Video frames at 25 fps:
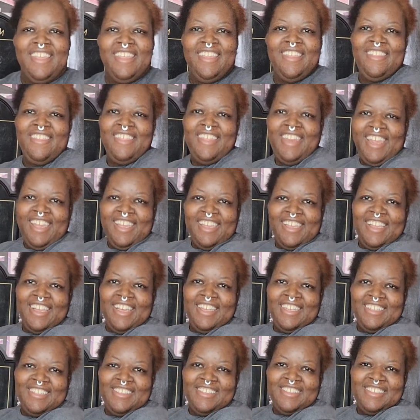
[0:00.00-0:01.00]
that I can
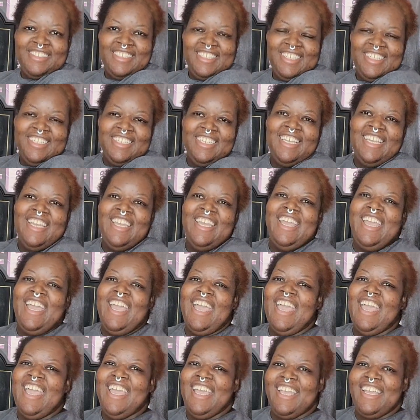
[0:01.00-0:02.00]
kind of sit
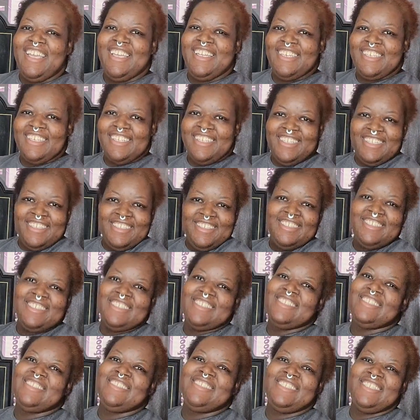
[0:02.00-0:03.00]
and
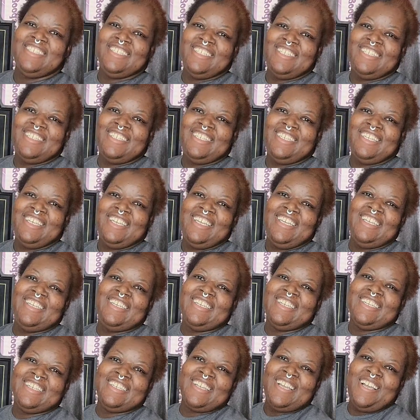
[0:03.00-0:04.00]
just chill and
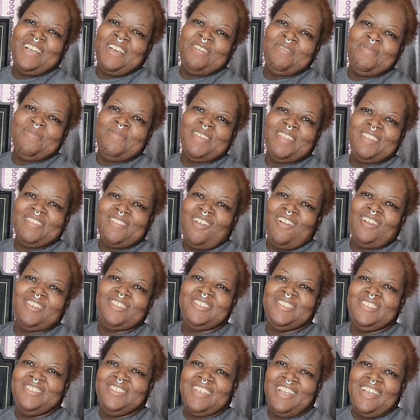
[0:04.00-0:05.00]
come and talk
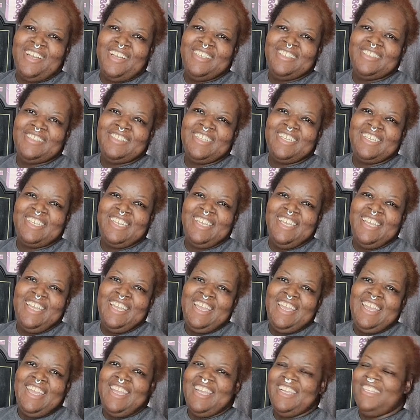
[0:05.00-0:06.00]
to you guys, and
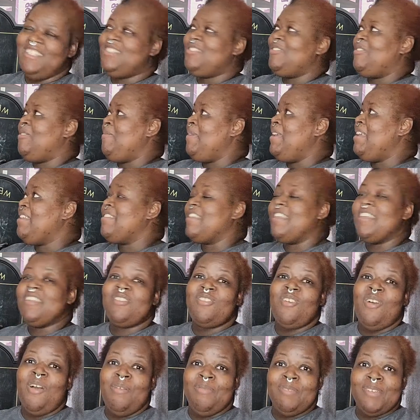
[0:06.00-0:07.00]
it's so amazing.
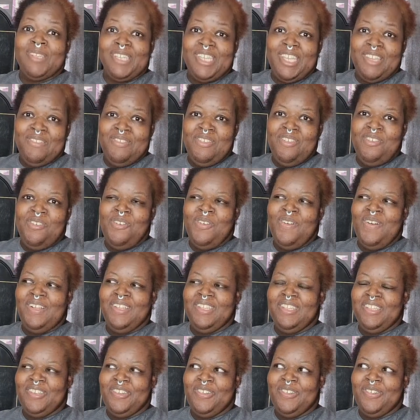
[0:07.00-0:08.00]
So I'm gonna give you a
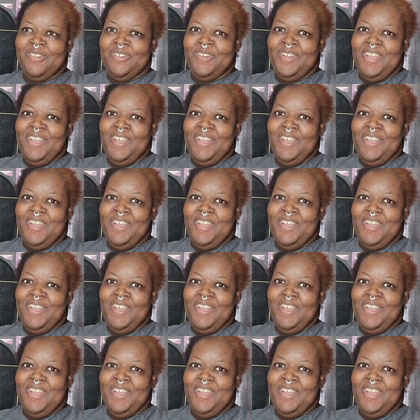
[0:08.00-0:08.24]
little